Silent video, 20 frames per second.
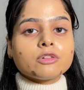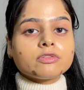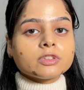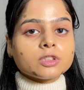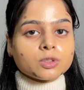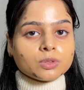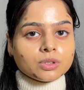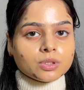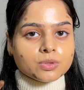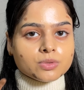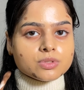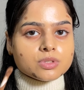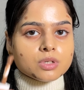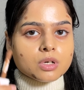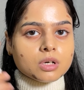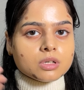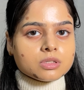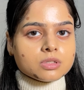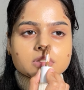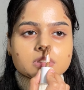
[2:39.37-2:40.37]
for the nose
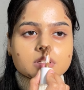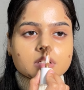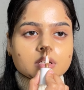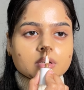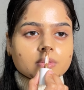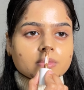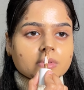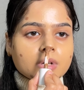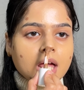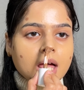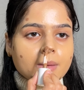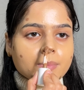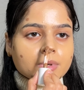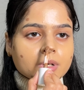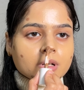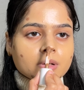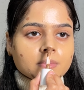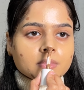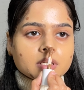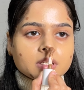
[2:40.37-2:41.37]
contour, it's gonna wrap
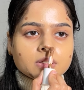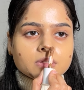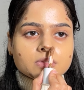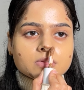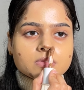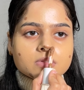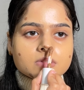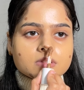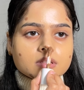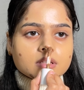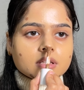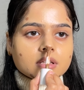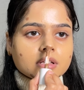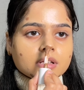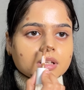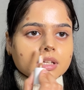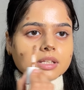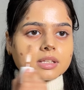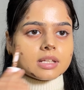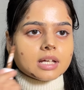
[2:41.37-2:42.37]
around my nose
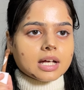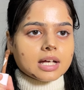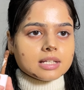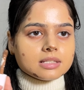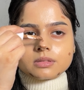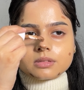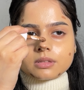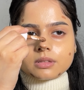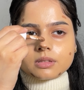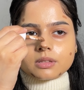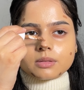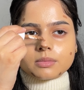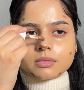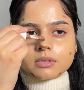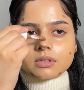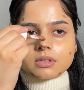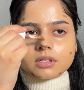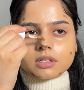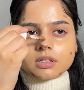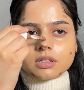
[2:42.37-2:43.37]
like that, so
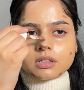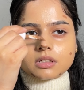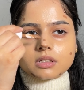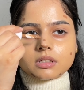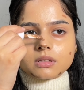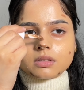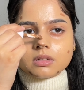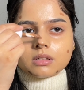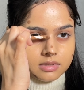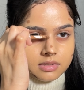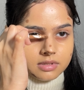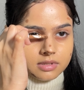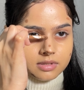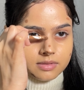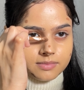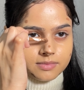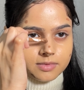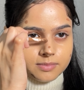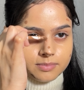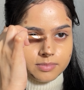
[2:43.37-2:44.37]
elaborate
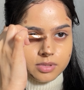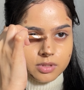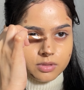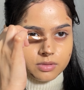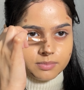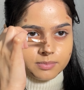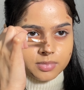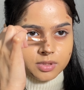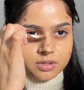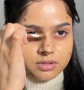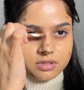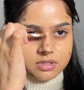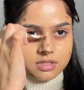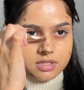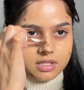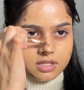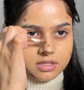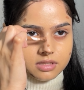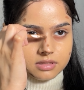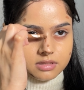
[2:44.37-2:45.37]
on both
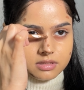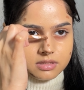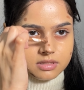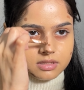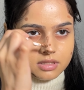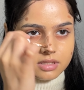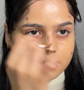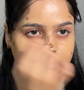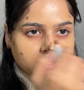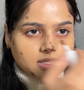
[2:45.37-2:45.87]
sides like